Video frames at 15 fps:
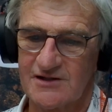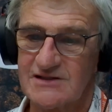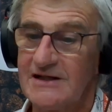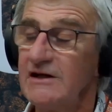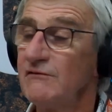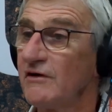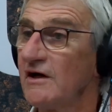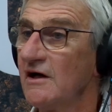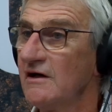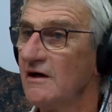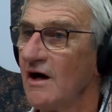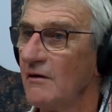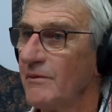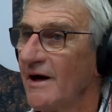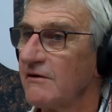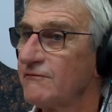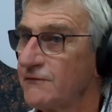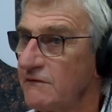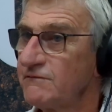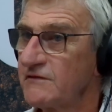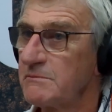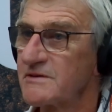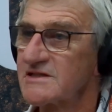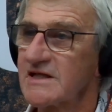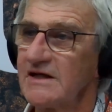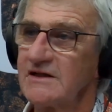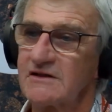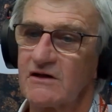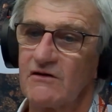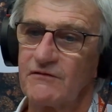deliver about
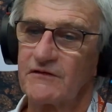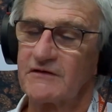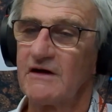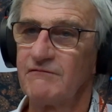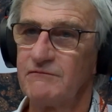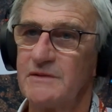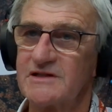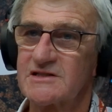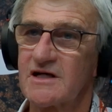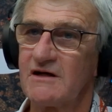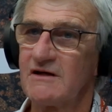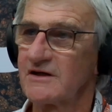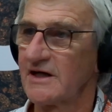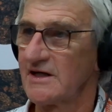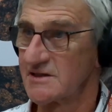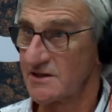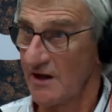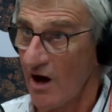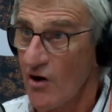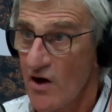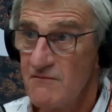50% of the government targets